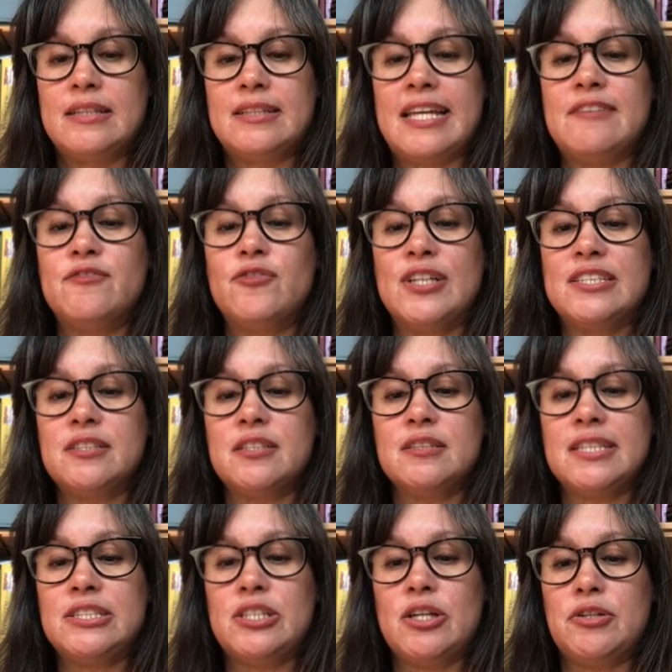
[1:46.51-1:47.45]
They've
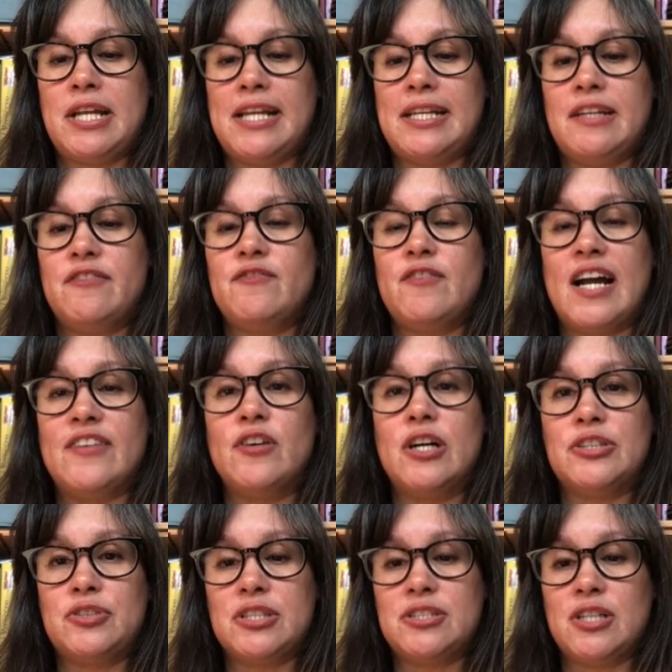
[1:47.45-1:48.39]
recently donated
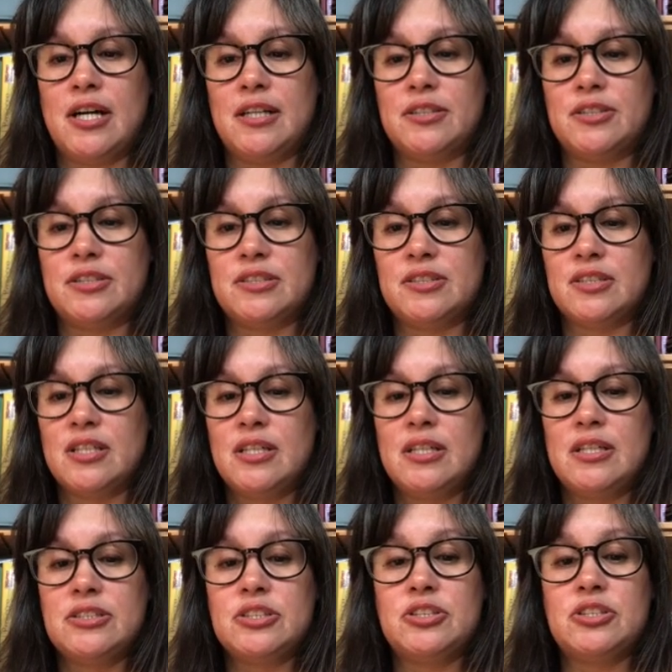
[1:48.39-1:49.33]
$500
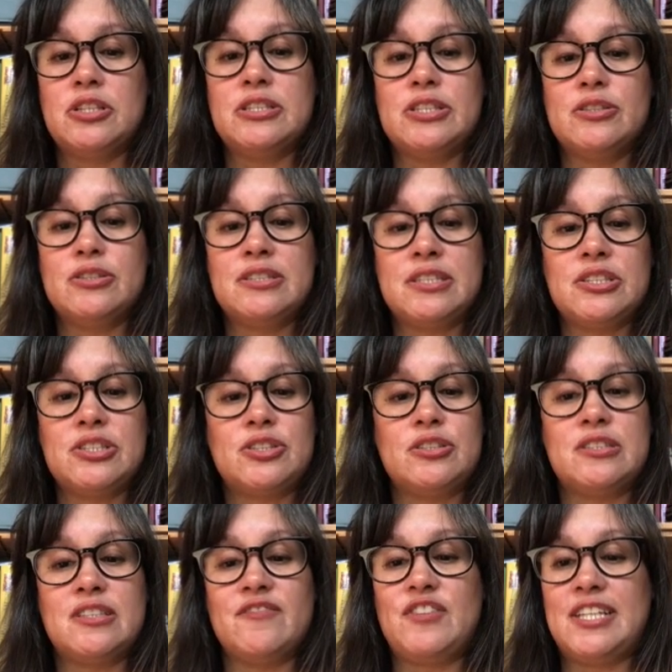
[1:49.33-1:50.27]
to the Little
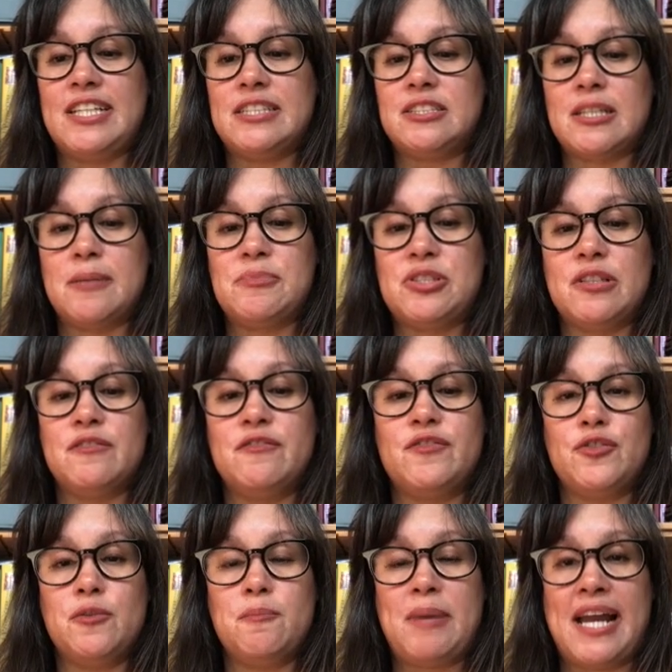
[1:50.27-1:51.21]
Sisters of the Assumption
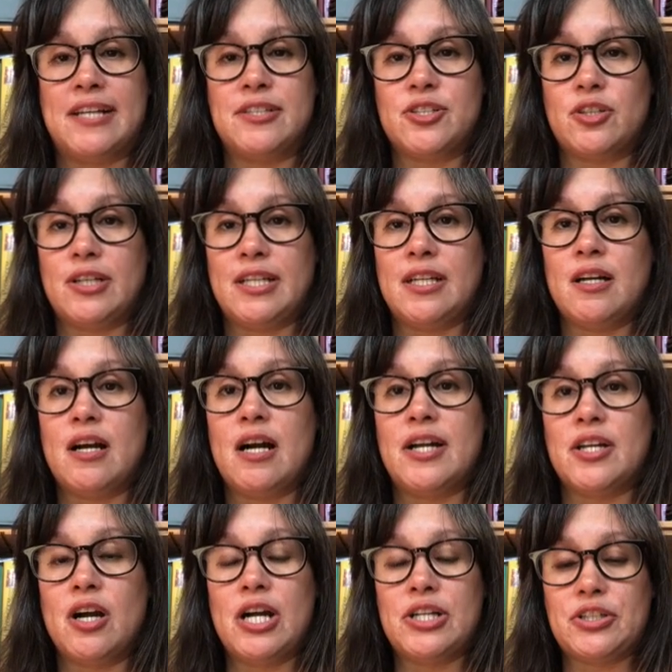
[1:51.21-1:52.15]
Food Pantry
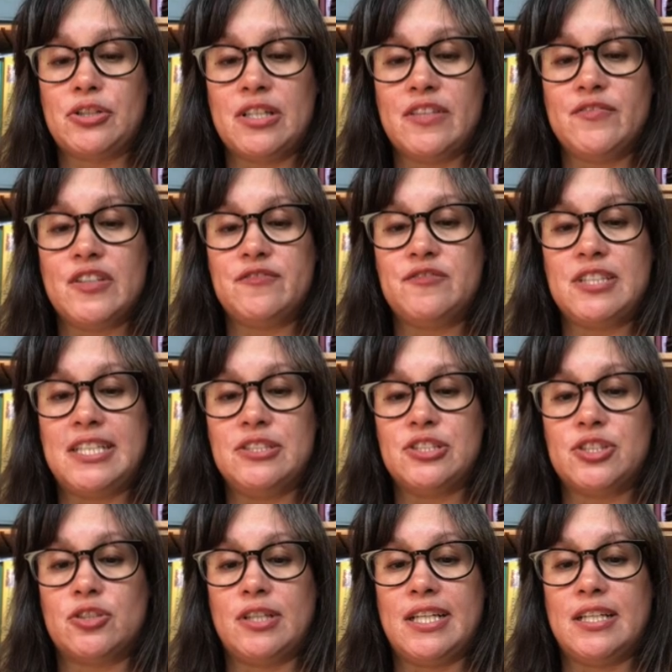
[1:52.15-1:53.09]
on 115th
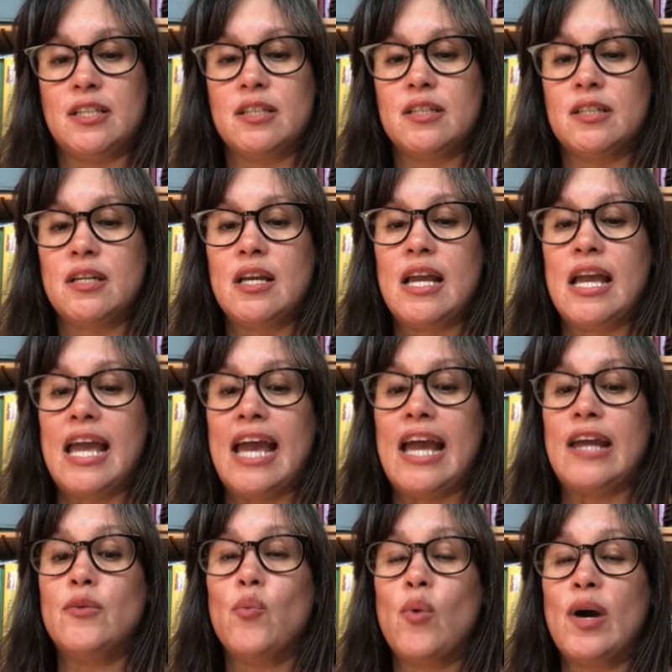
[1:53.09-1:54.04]
Street
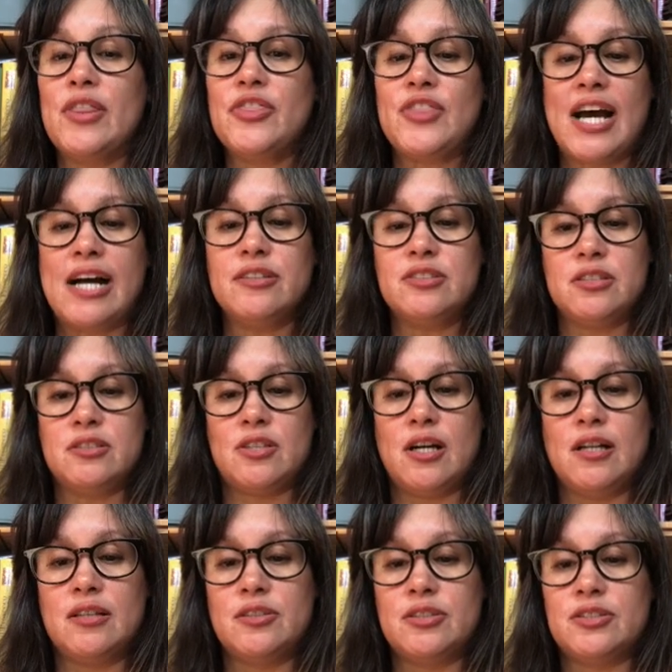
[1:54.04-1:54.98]
and
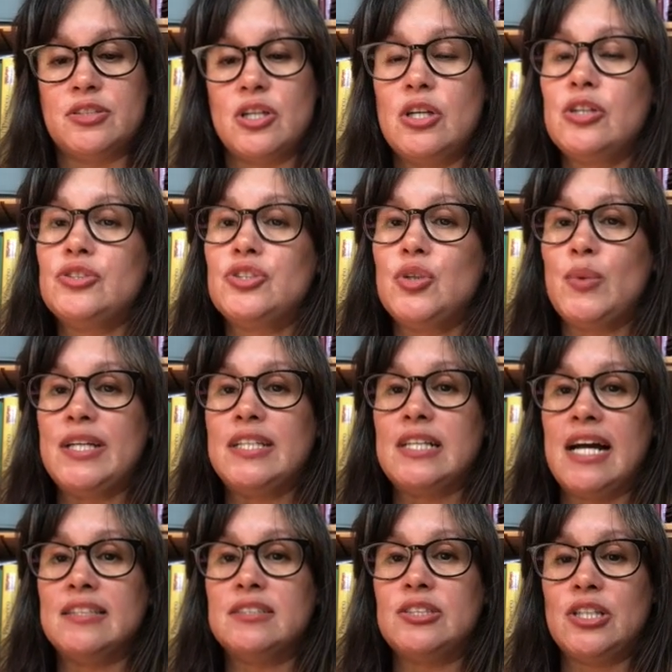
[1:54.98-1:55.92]
$1,000 to
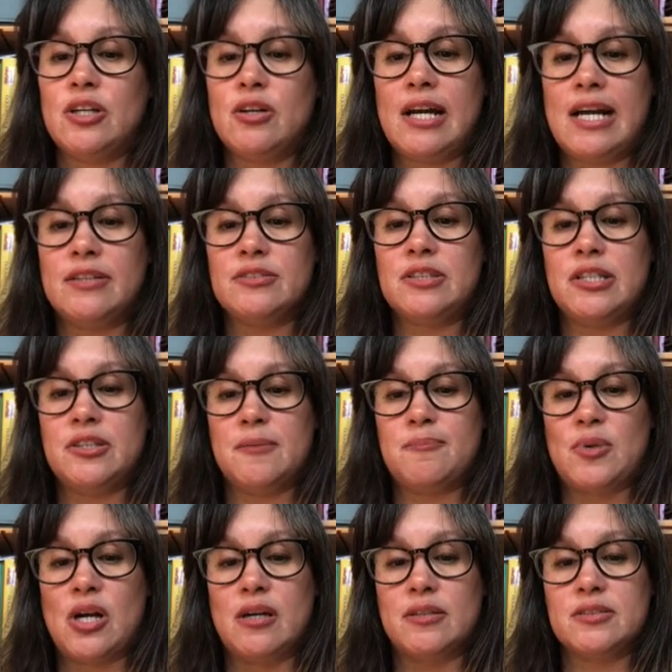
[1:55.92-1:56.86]
Ignacio House in the
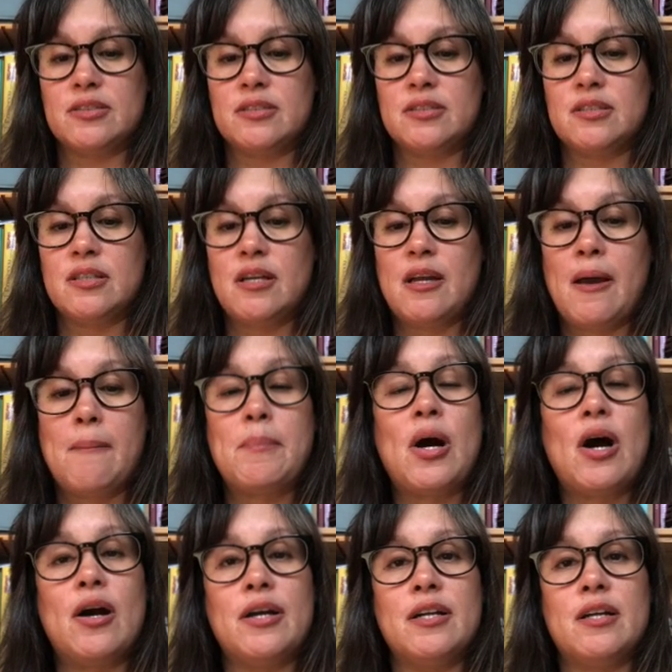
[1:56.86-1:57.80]
Bronx,
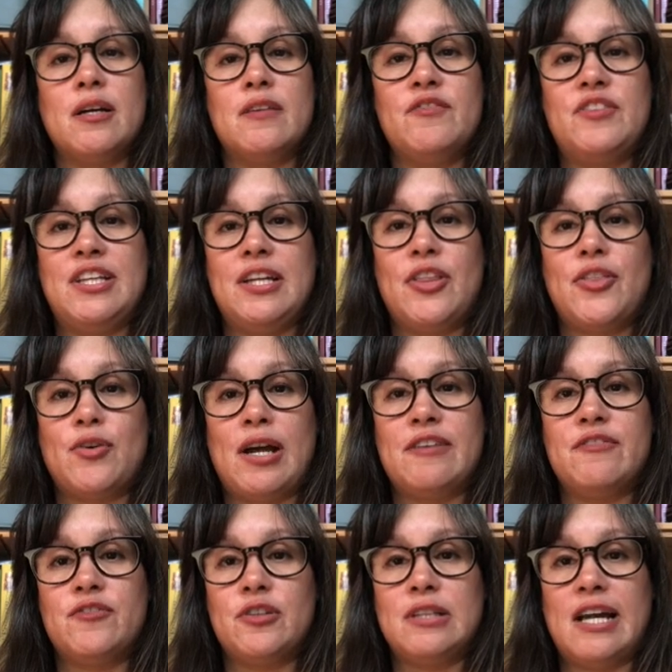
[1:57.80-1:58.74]
part of the
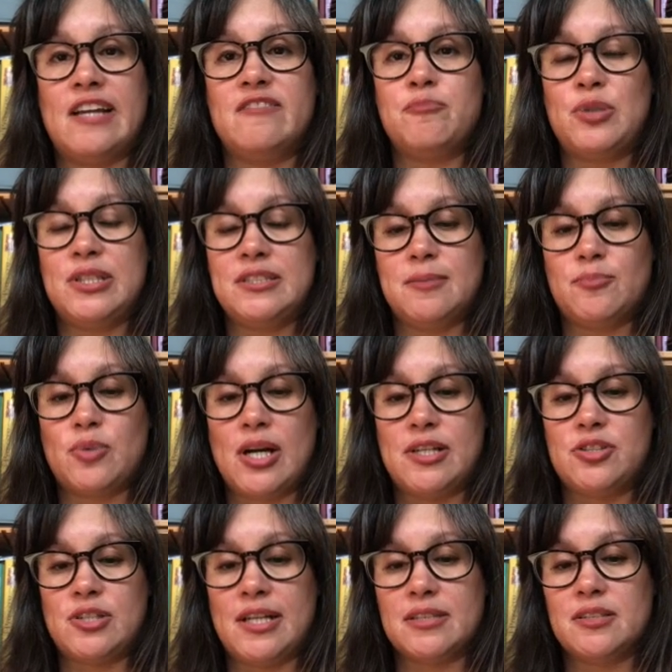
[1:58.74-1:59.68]
Thrive for Life prison
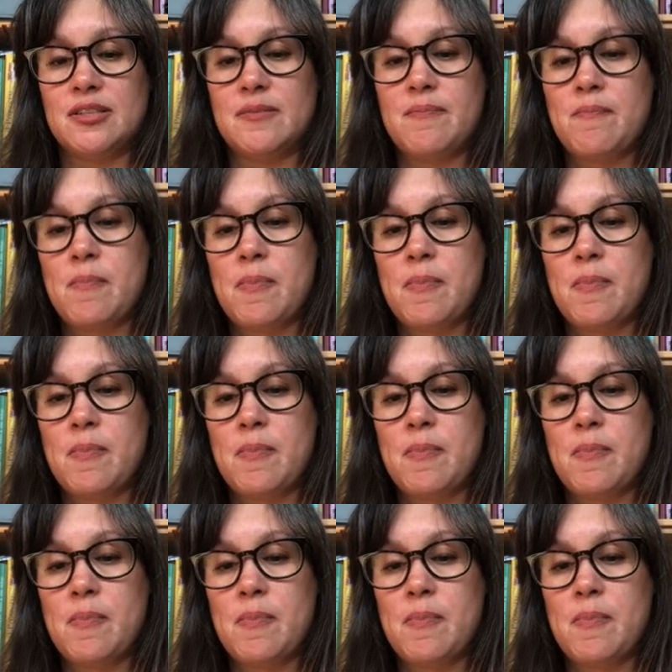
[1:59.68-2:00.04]
project.